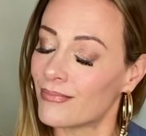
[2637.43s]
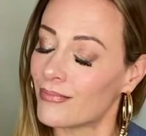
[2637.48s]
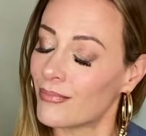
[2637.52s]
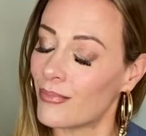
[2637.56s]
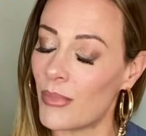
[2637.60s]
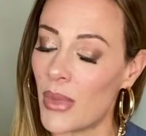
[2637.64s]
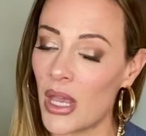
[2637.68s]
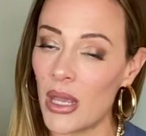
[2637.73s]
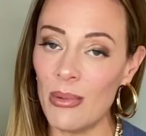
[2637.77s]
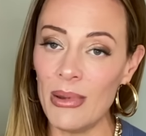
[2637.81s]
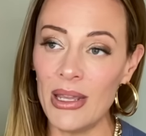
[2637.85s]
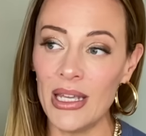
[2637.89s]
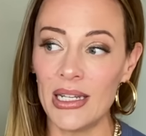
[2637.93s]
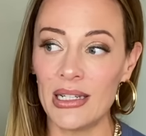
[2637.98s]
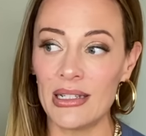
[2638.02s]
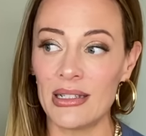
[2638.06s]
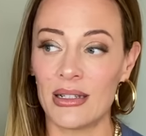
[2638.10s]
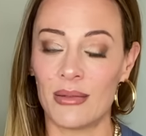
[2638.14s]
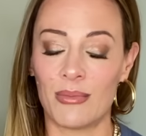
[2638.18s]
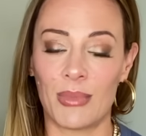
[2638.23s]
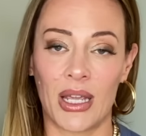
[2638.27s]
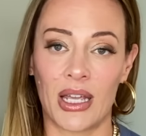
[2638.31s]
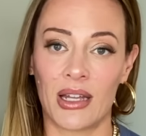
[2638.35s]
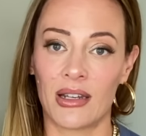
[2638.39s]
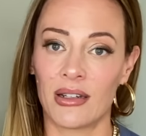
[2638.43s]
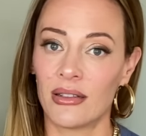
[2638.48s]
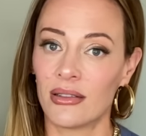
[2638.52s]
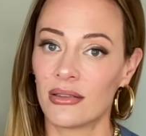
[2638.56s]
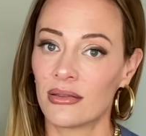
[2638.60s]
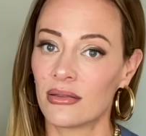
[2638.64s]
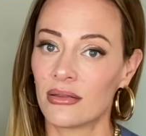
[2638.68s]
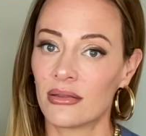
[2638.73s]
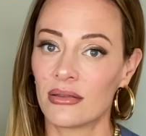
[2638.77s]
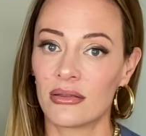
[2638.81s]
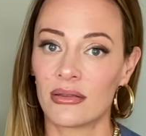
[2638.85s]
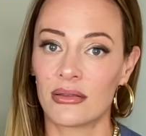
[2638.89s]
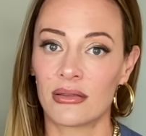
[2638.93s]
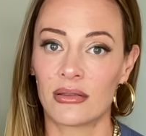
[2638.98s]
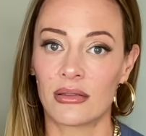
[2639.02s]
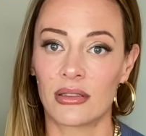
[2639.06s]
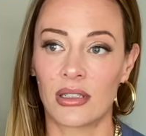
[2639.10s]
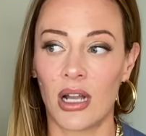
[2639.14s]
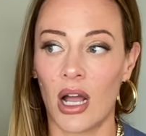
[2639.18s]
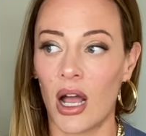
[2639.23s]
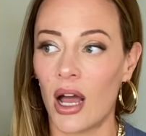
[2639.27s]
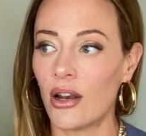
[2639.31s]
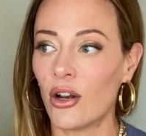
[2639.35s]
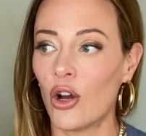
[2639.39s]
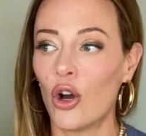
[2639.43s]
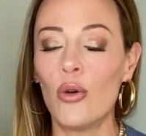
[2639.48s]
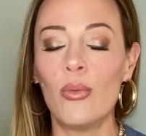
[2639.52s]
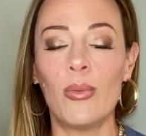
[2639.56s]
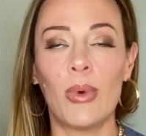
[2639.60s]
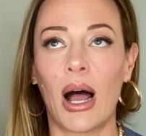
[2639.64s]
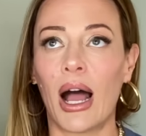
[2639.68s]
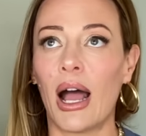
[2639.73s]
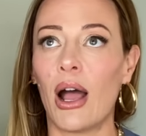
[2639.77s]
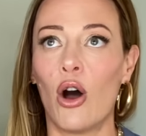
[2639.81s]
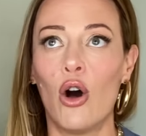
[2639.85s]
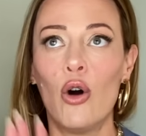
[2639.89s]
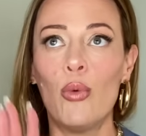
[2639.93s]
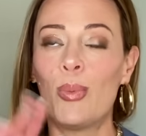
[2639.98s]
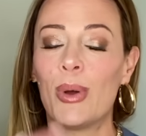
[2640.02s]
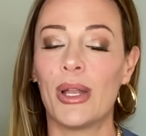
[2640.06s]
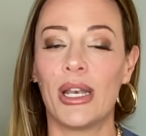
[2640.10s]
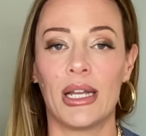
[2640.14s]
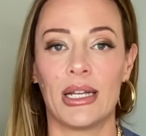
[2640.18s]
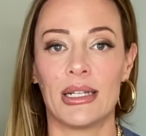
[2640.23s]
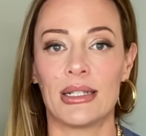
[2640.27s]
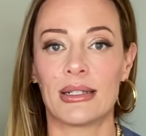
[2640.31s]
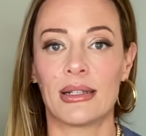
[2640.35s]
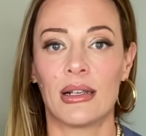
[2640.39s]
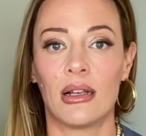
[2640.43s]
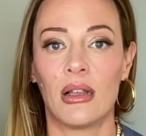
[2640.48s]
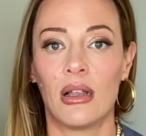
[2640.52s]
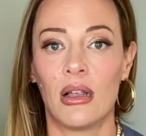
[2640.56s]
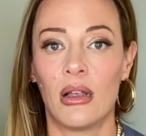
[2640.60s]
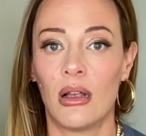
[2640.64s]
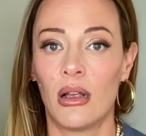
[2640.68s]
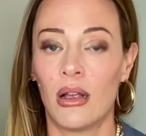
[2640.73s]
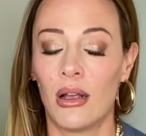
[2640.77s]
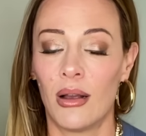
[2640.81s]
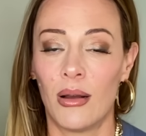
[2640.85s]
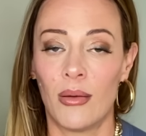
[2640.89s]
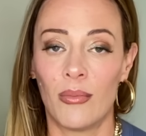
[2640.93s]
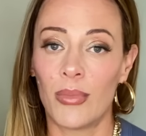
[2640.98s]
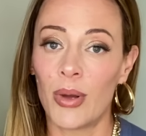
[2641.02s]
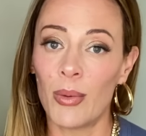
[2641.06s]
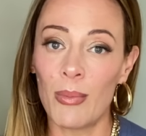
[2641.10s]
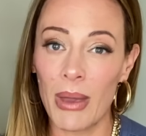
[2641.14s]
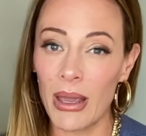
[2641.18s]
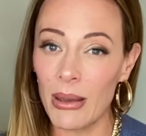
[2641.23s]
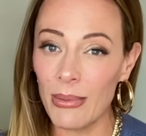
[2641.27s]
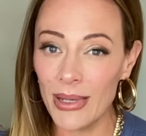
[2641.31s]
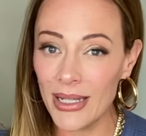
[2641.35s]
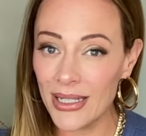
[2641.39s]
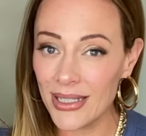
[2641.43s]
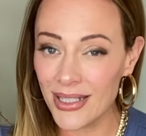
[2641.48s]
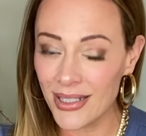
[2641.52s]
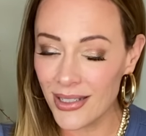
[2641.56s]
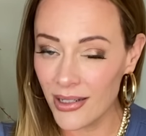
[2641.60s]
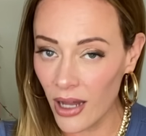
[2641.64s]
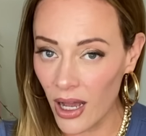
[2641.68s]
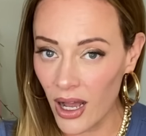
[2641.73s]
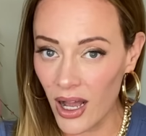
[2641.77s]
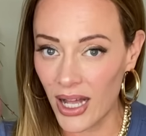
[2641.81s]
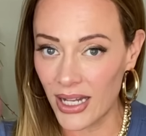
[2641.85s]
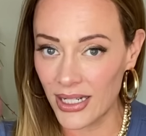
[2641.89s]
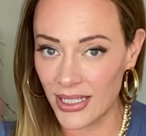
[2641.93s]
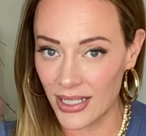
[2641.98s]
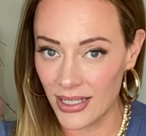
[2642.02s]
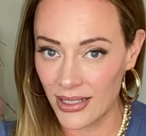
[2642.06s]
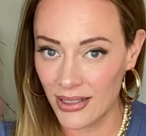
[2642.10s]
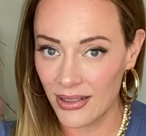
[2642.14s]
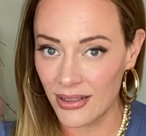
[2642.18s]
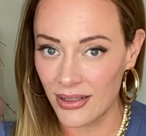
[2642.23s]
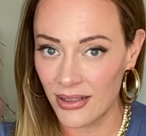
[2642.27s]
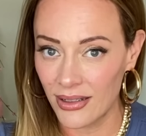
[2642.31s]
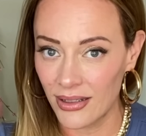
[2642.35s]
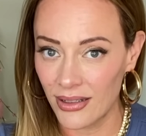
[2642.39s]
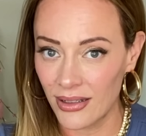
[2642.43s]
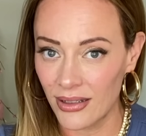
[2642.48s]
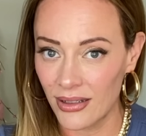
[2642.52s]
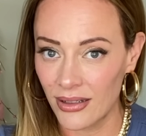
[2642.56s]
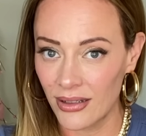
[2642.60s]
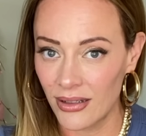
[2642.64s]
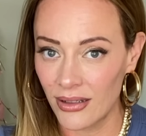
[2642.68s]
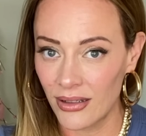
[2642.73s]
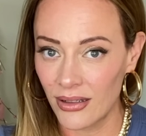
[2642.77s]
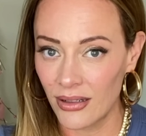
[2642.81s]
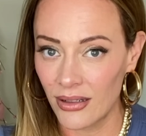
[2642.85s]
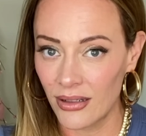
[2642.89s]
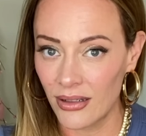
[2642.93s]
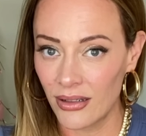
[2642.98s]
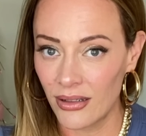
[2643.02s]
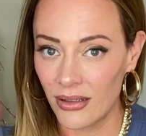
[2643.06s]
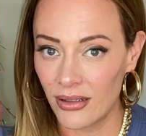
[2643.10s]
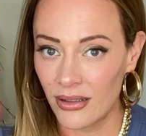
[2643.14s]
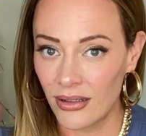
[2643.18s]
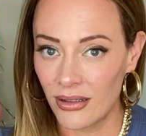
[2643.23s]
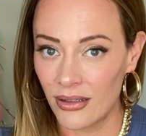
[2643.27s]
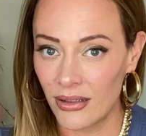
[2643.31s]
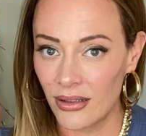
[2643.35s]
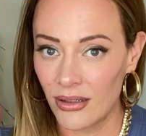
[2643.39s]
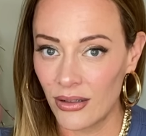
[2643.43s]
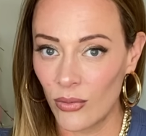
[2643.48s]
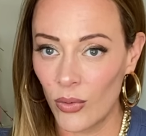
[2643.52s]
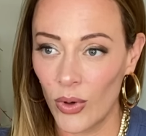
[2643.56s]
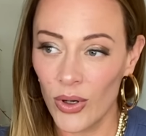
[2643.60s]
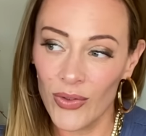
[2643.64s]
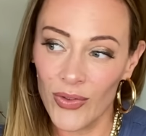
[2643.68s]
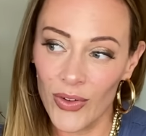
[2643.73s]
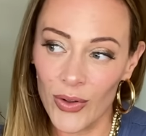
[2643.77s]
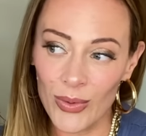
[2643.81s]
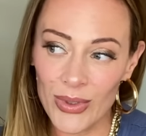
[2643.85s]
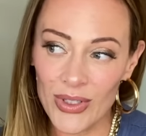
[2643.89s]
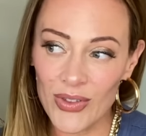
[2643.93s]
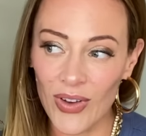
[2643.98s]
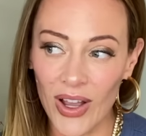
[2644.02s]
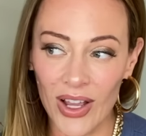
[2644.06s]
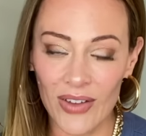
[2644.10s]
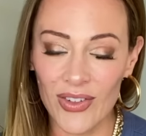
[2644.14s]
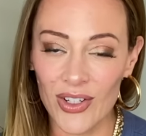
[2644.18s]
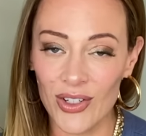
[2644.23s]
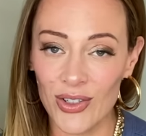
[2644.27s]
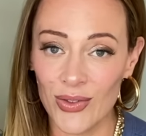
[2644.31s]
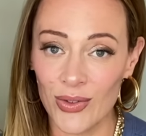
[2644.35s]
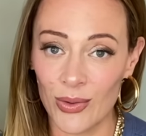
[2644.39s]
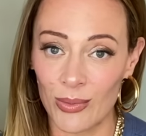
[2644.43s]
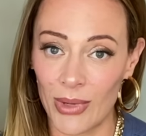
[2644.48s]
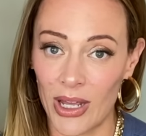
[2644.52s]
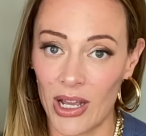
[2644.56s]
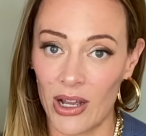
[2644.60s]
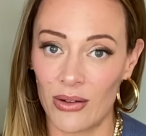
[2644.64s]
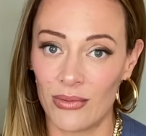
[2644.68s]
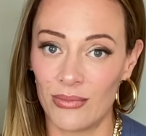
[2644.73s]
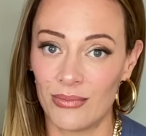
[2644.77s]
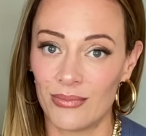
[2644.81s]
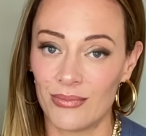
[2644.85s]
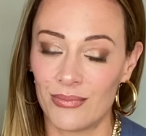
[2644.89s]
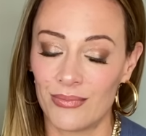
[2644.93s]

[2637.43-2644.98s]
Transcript: Maybe it isn't, man. God hope I hope it is. But maybe it's not. What if it was 5 years from now?